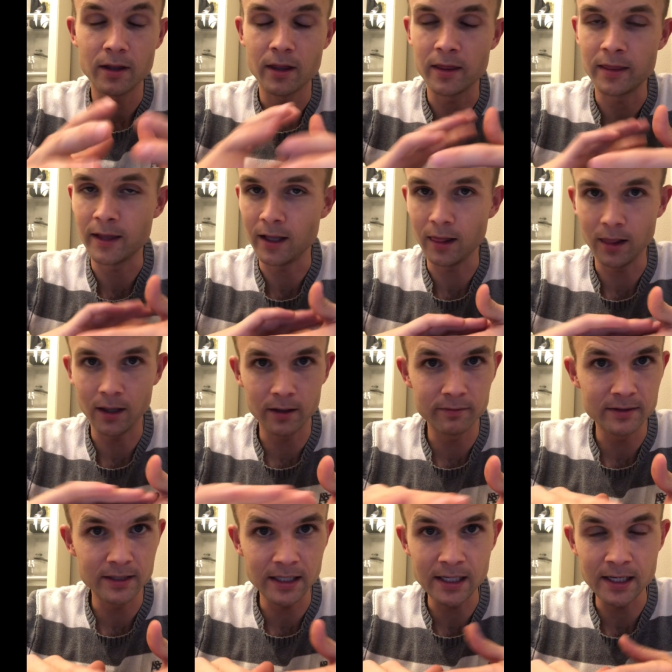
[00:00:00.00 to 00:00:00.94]
They love
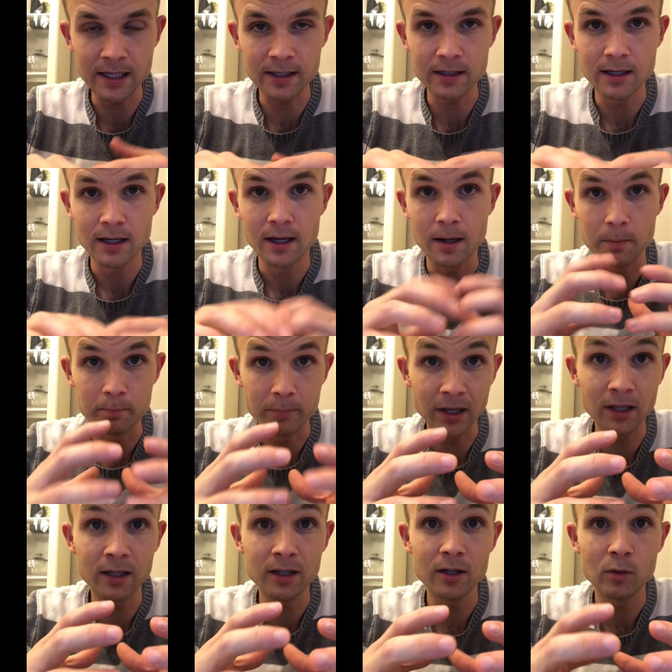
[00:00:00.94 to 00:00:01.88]
to eat.
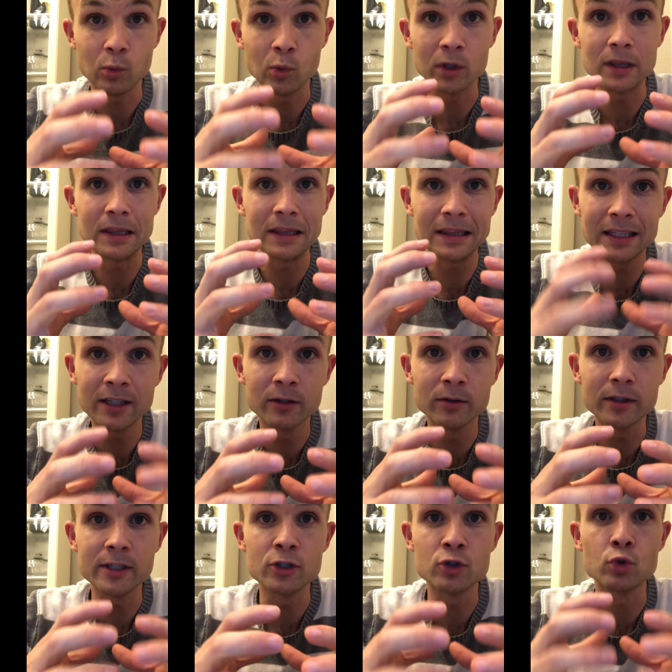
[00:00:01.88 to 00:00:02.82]
Bella will
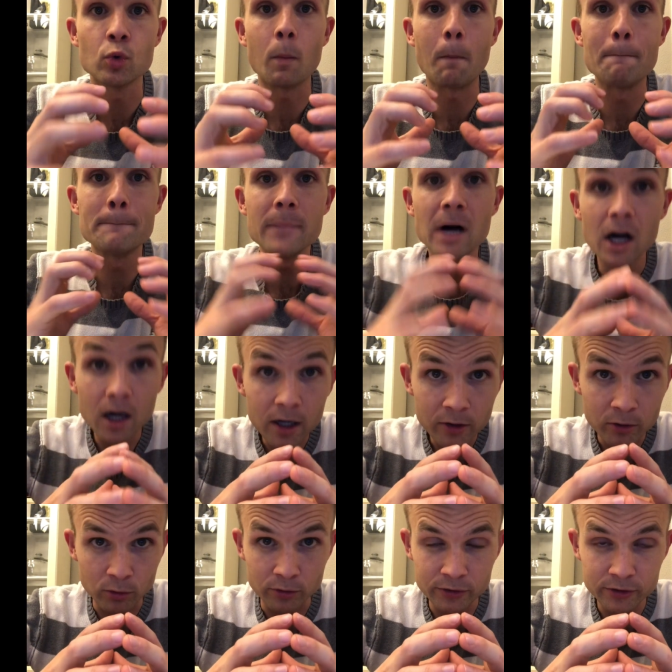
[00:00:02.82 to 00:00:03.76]
literally drool
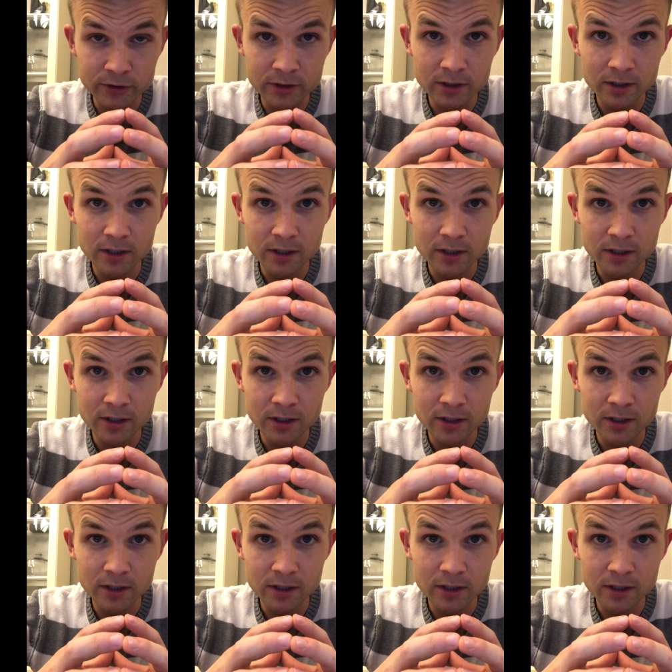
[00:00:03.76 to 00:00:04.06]
puddles